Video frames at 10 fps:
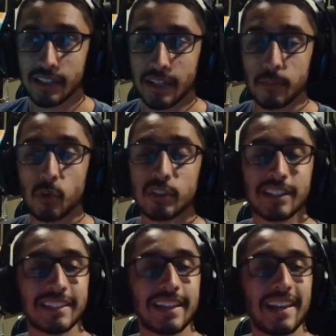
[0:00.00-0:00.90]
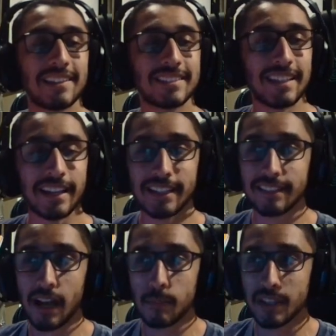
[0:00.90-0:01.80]
I'm going to click it a second
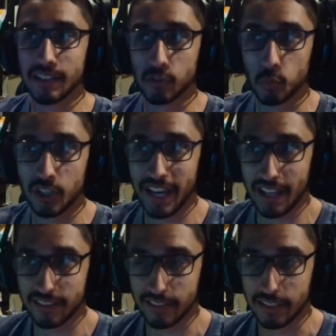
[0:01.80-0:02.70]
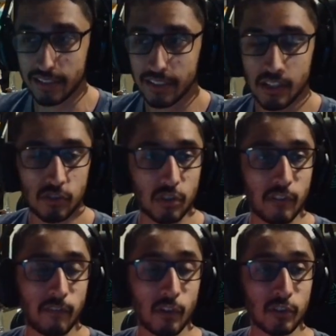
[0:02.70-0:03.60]
time and this will cancel it. So the
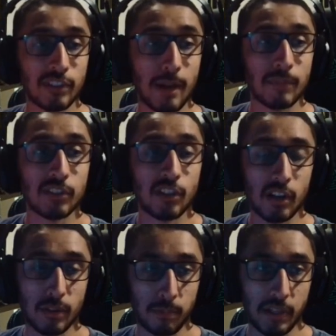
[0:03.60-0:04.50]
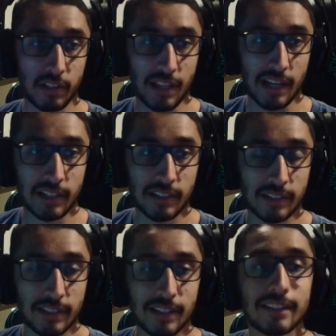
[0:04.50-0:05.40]
first time to start the player lock,
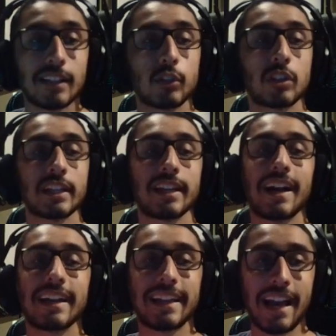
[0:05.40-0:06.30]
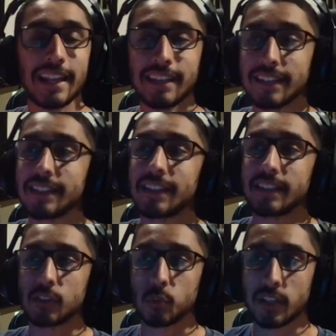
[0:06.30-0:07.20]
then you click it again,
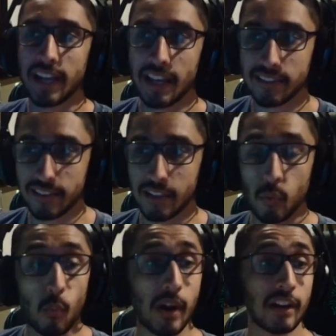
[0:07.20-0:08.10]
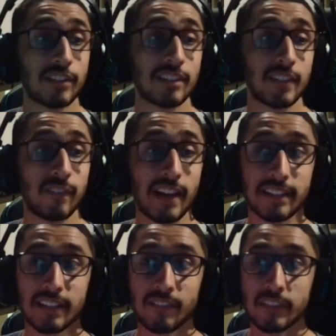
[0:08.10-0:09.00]
this will cancel it. Where is this
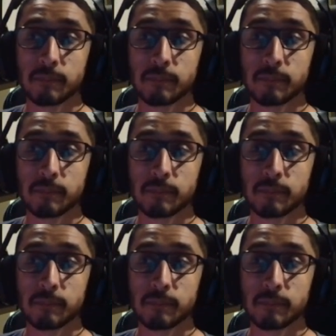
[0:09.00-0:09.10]
effective?